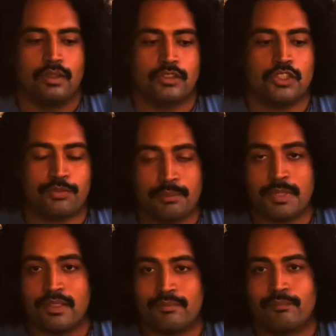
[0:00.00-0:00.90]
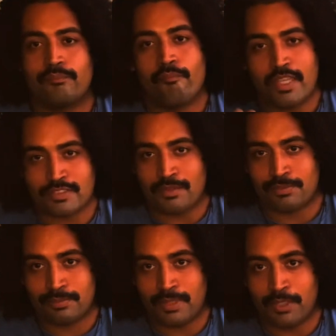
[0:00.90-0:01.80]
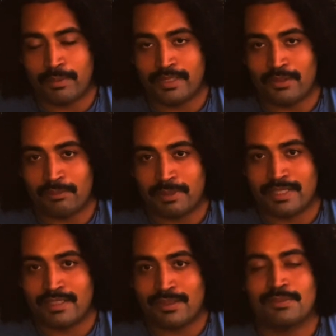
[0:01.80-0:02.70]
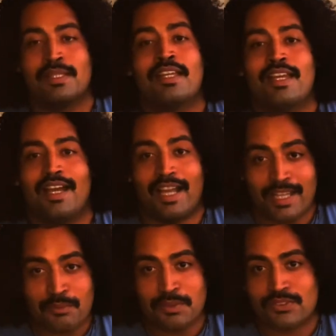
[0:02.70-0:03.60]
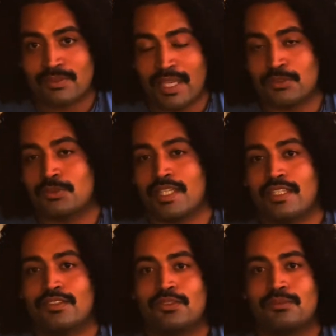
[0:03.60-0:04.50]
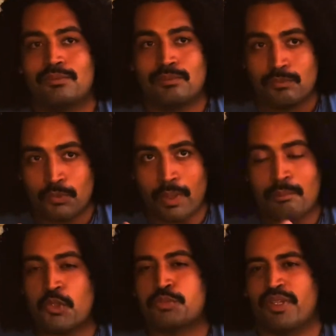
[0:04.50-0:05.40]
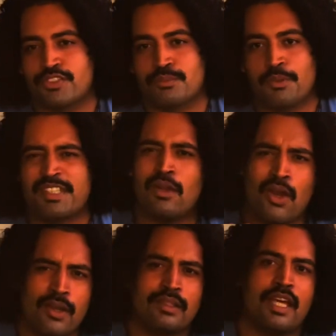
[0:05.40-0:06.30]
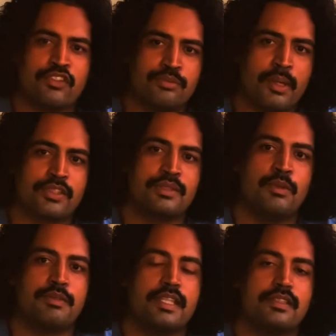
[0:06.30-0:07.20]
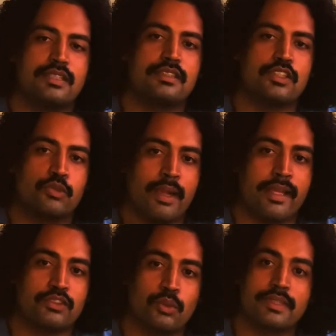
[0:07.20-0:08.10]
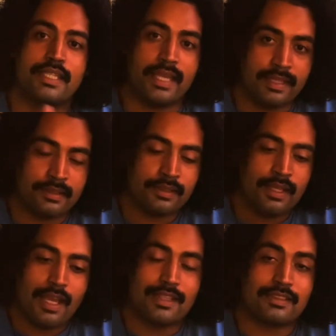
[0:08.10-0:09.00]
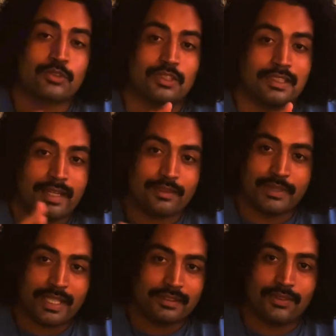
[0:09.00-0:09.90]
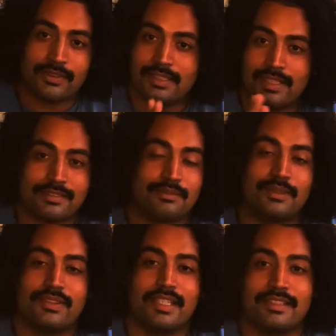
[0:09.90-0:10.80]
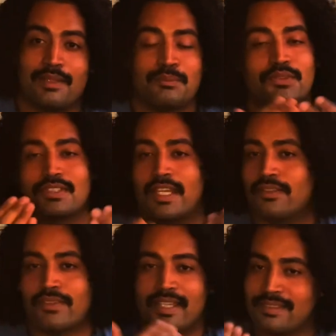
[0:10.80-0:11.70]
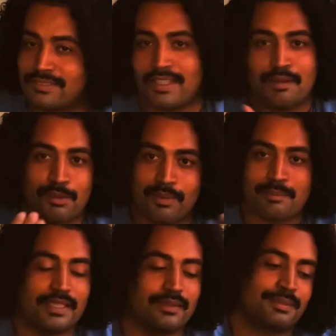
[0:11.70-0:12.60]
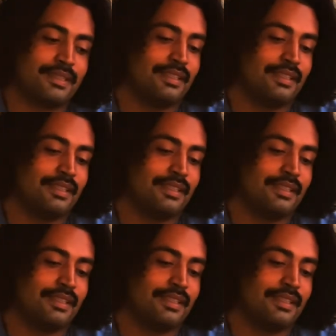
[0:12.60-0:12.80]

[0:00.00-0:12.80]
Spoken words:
So for me, as I've iterated already enough, I was entertained throughout most parts of the movie. There are a lot of parts of the movie that tend to drag toward the end. I think there's a lot of dialogue, a lot of stuff near the end, and I'm just like, okay, it's time to wrap it up.